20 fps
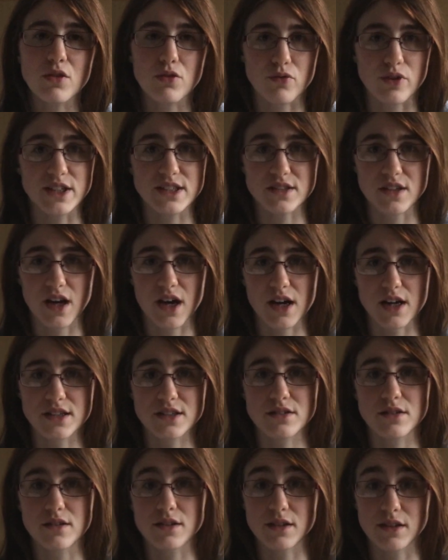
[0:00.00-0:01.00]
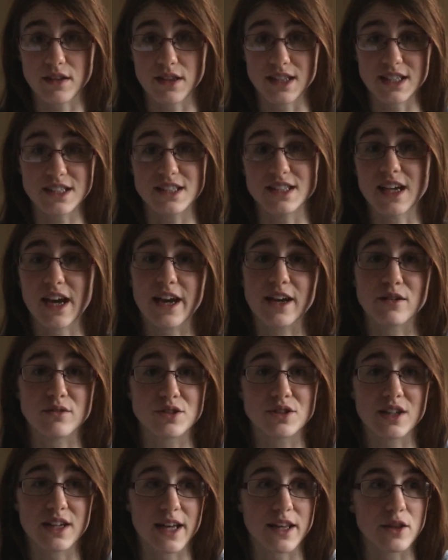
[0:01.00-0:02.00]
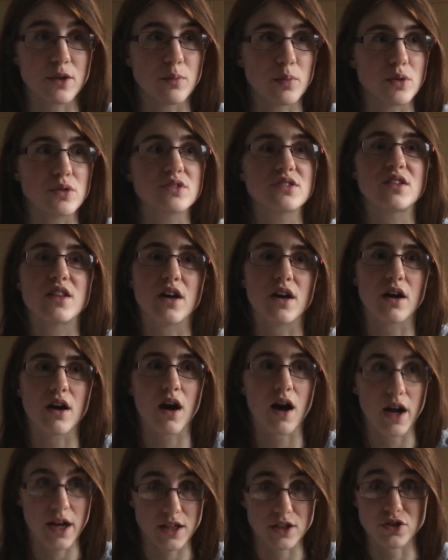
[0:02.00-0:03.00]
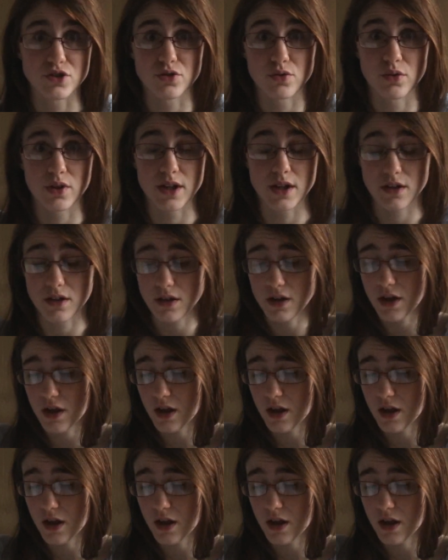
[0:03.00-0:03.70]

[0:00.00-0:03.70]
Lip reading: 3 stars, this is getting onto like the books that I enjoyed,